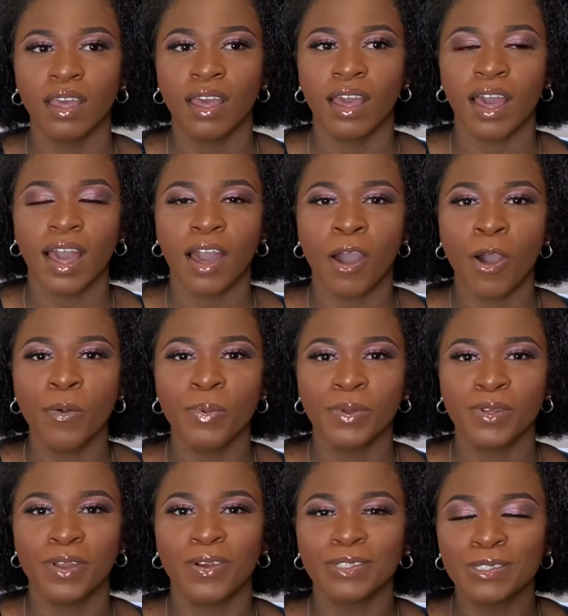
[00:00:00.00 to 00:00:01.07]
I hope,
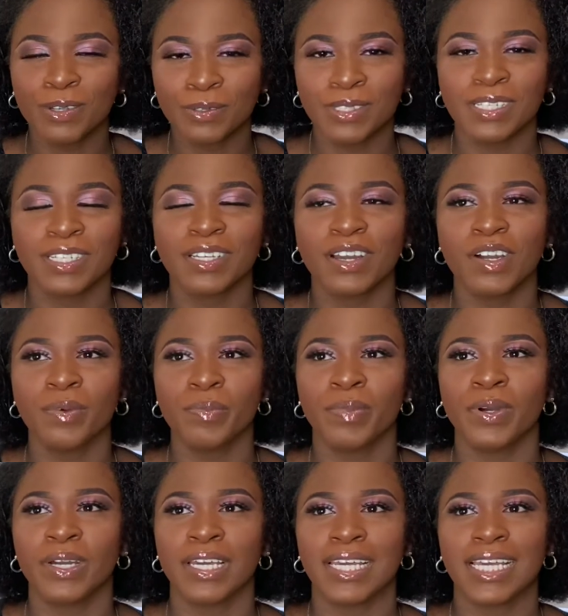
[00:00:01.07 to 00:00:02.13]
not totally gone,
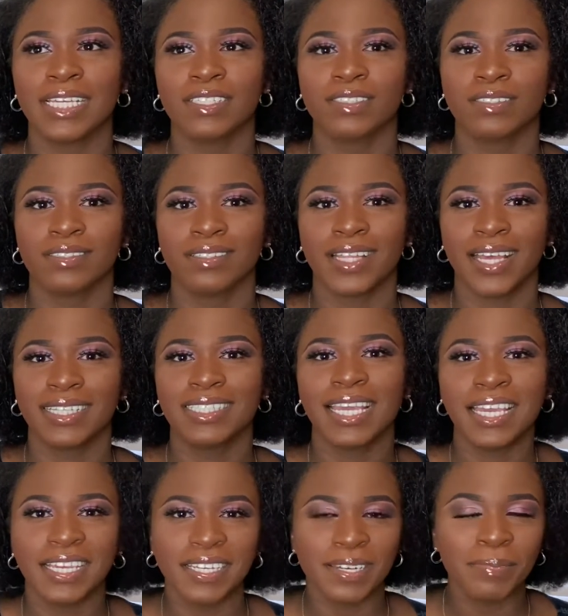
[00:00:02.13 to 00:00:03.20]
but it's like
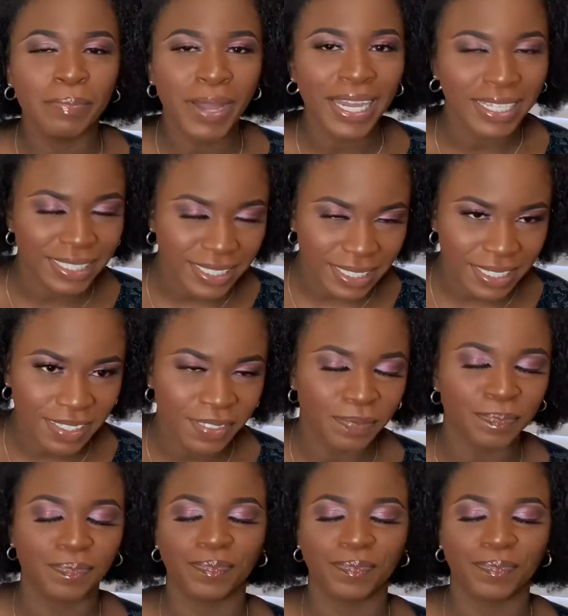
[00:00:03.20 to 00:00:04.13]
taking a back seat.